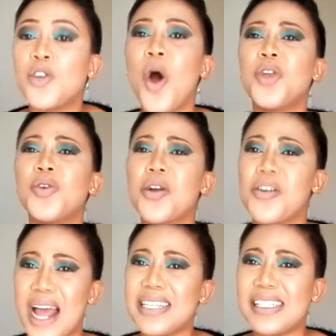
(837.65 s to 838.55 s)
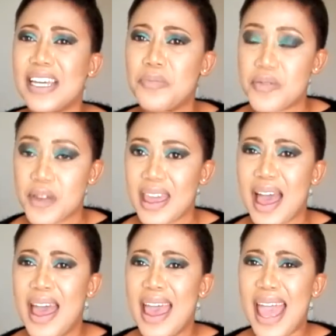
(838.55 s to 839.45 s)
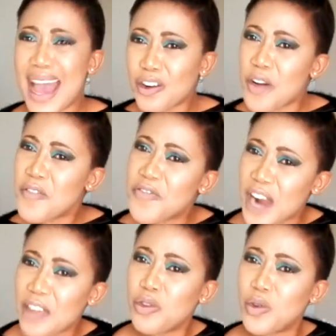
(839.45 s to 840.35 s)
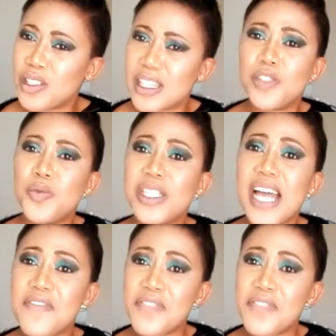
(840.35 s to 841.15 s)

Go to Christ in prayer and confront those things which are